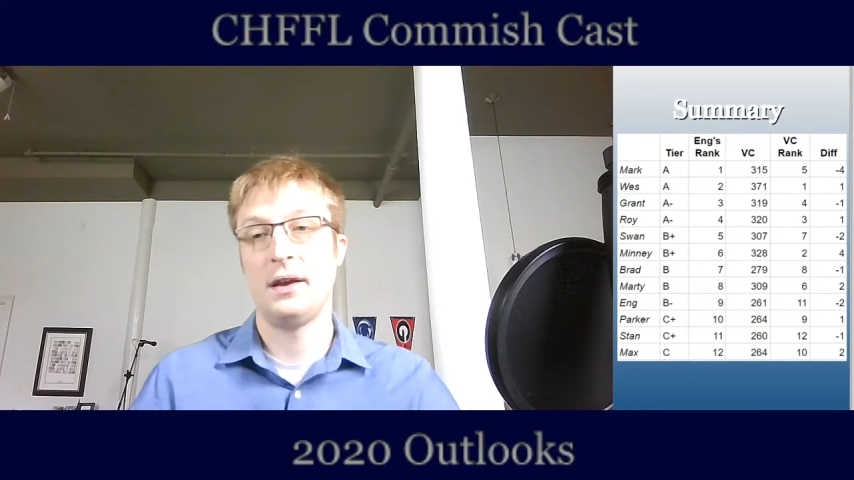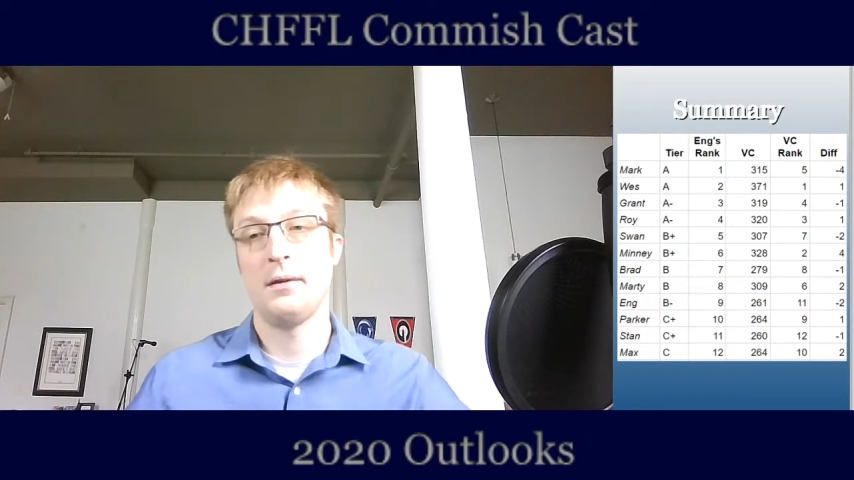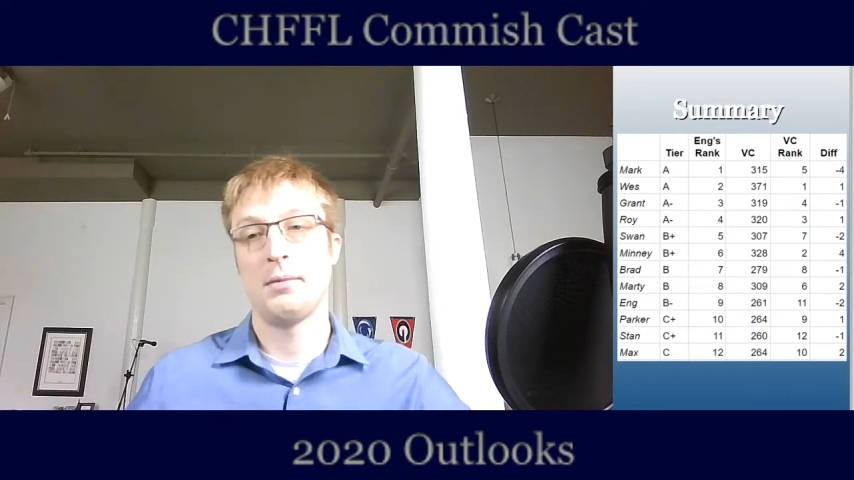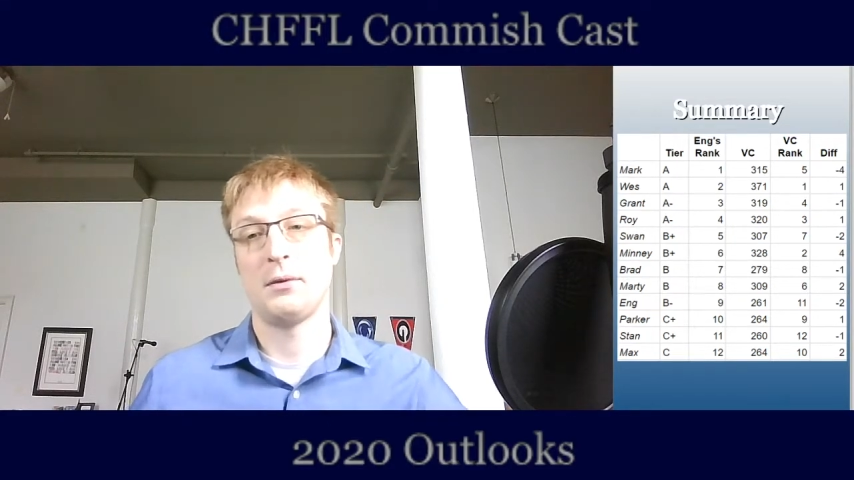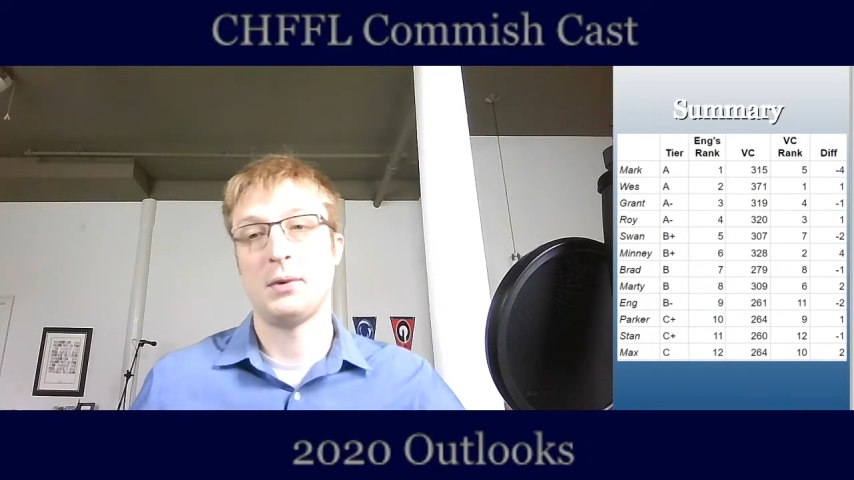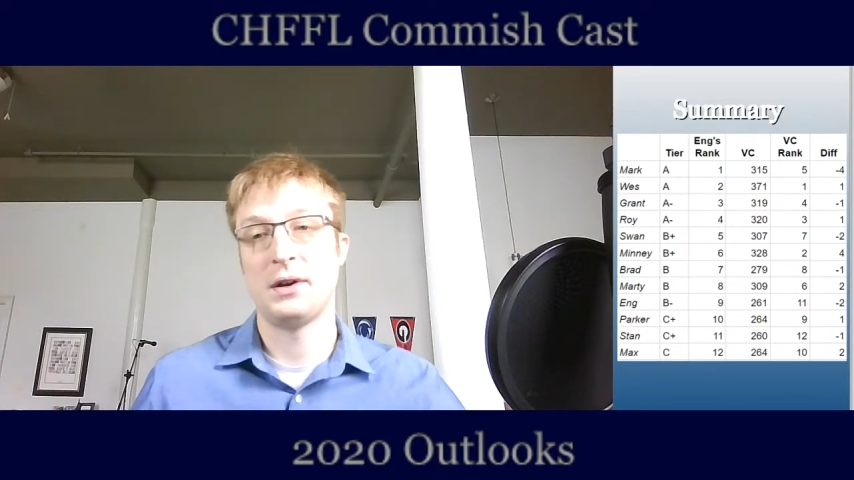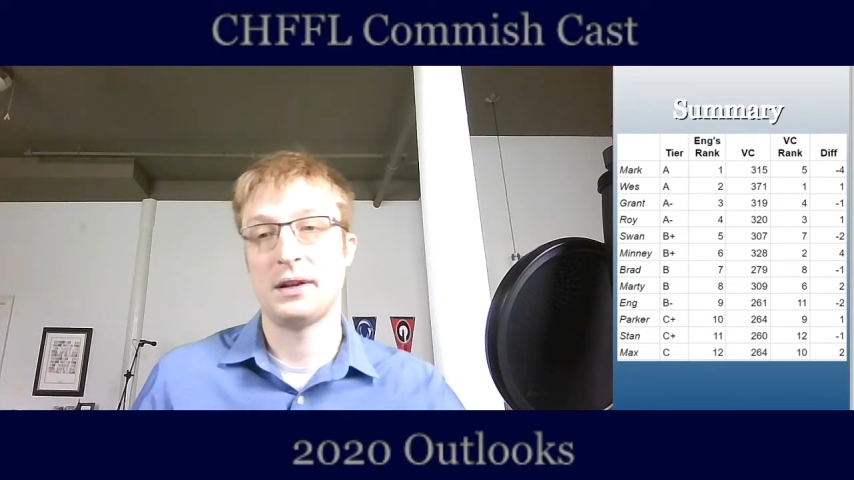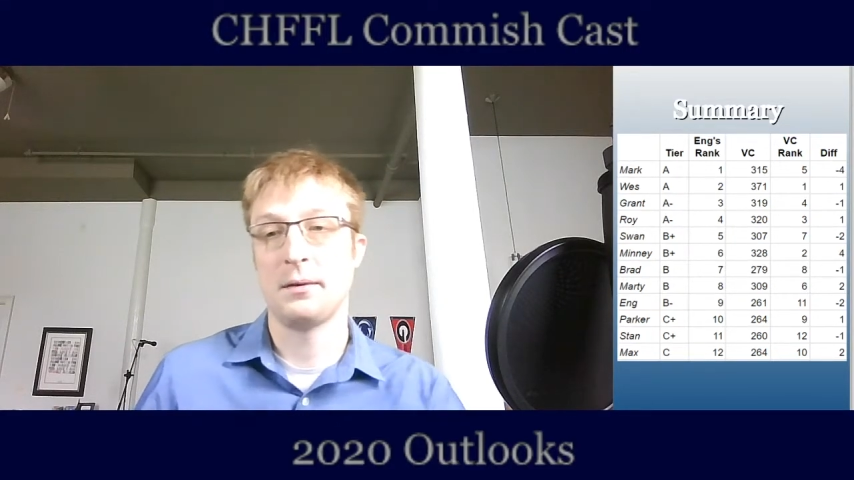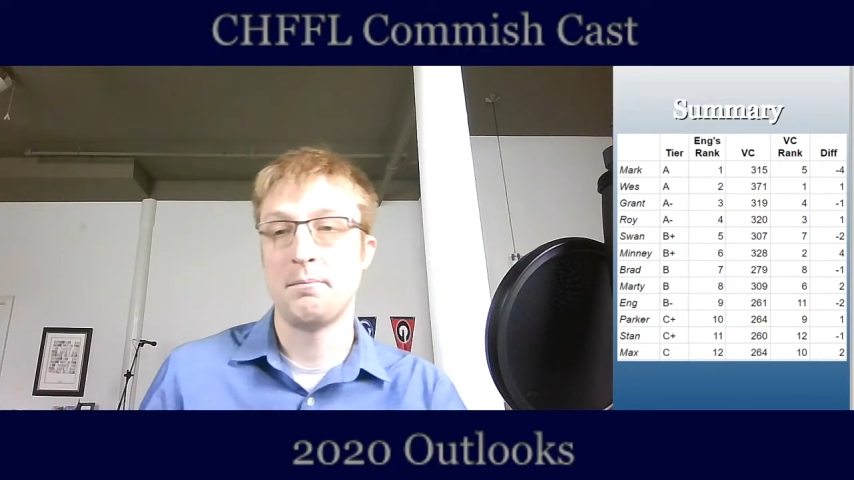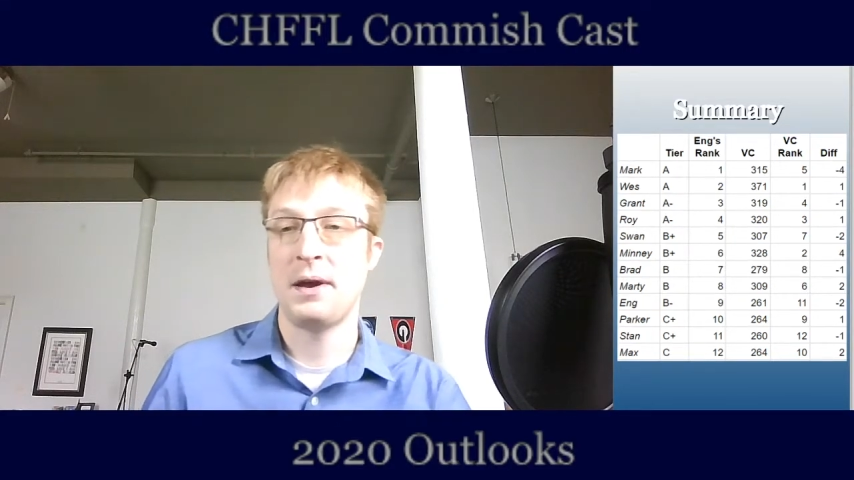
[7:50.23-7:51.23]
But I wanted to
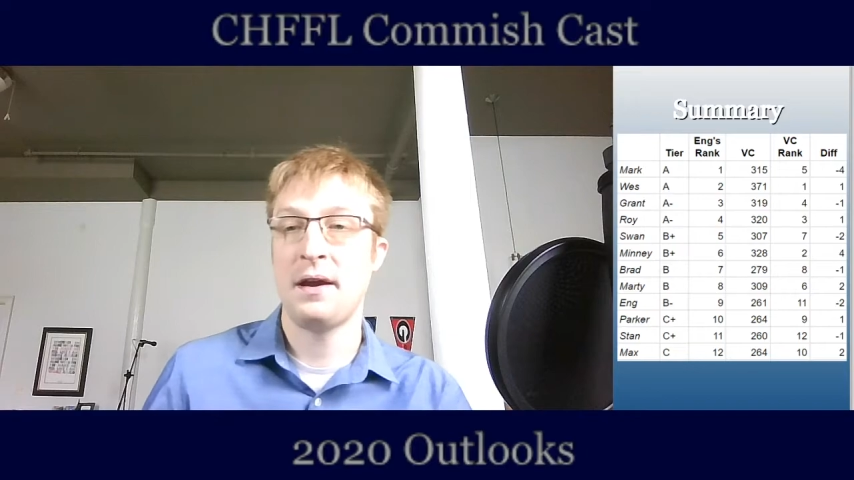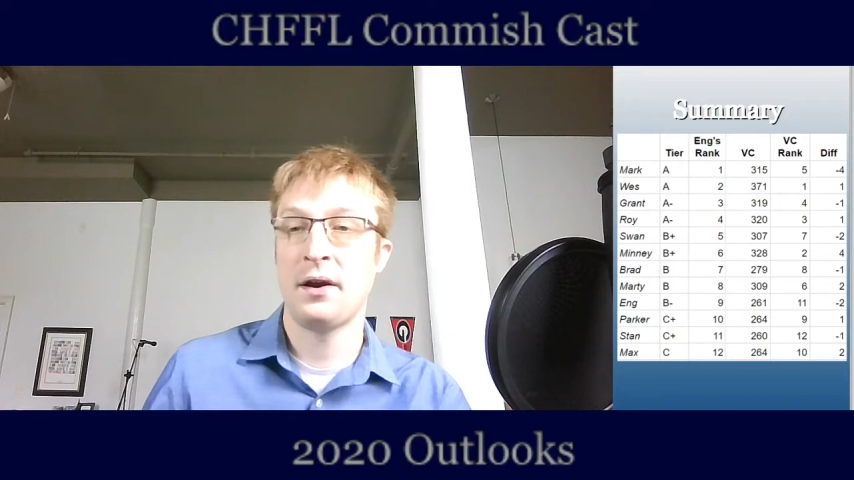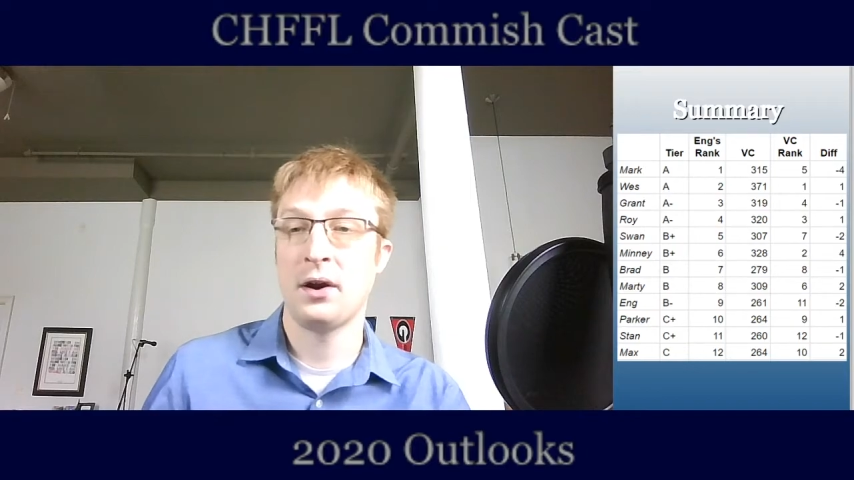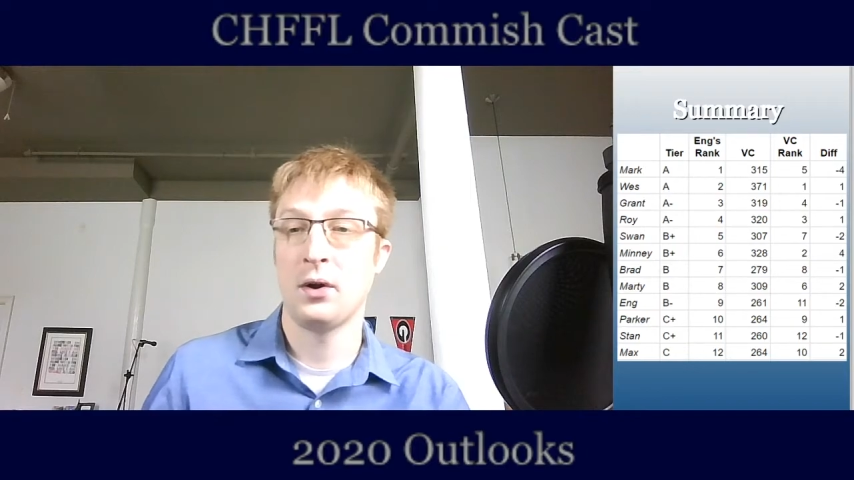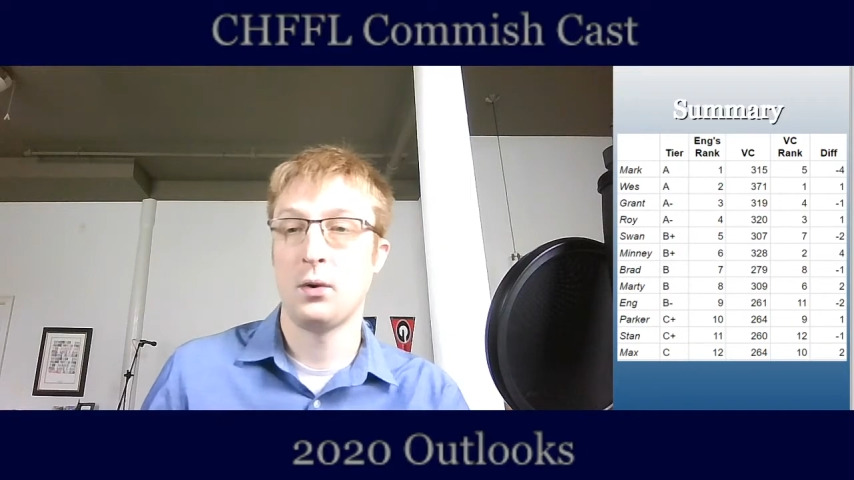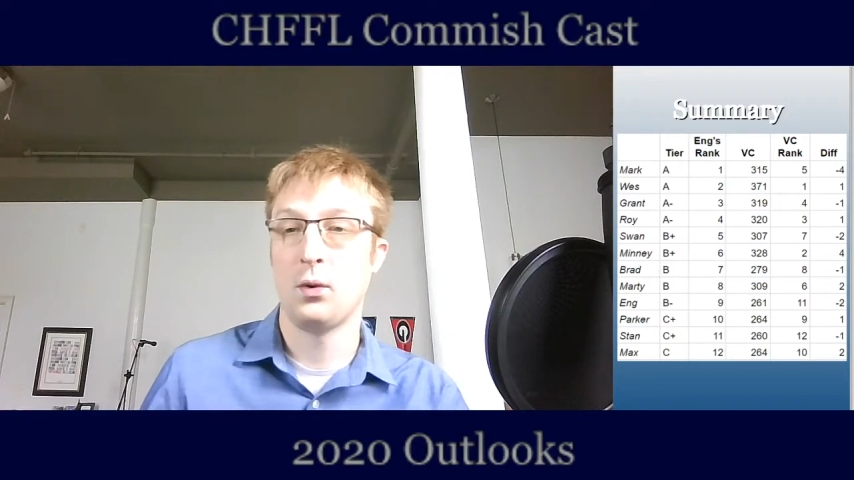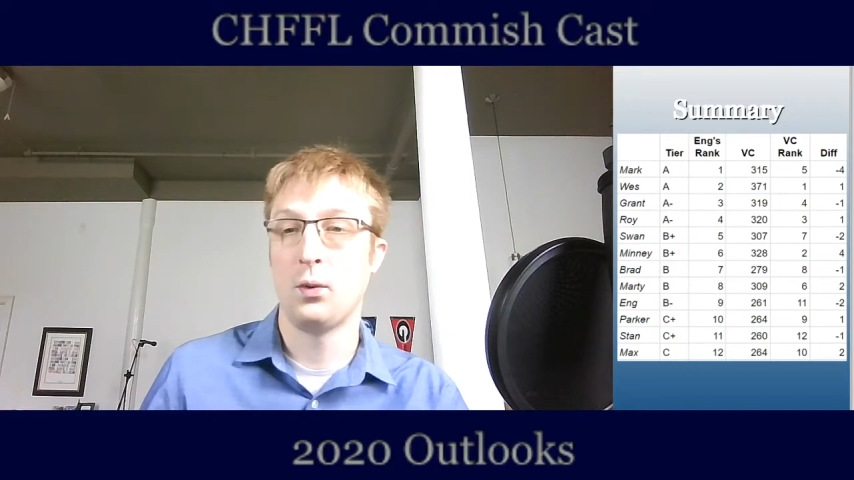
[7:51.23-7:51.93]
compare